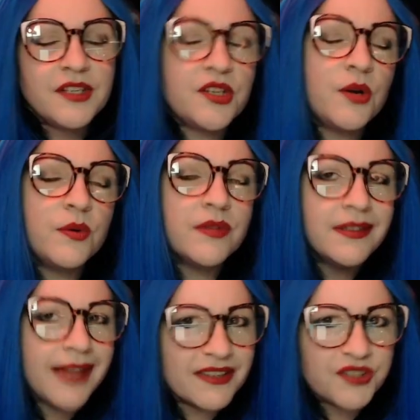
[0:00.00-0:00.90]
So the
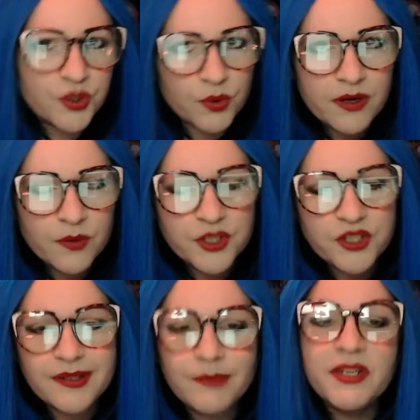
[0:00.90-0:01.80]
last short, which
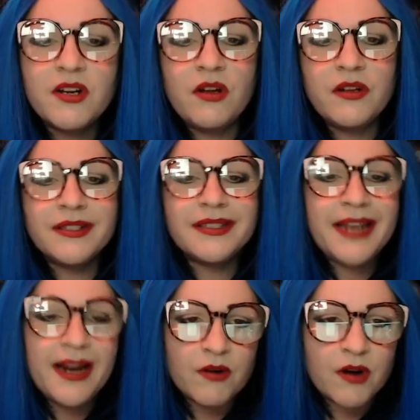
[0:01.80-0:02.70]
is simply called
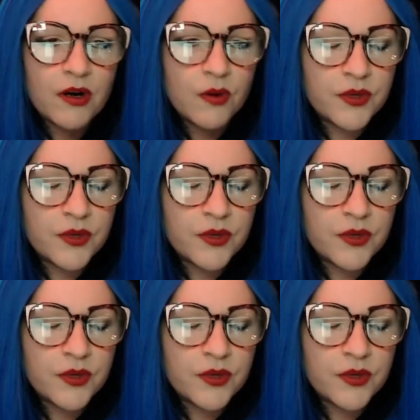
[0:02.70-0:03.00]
Terror,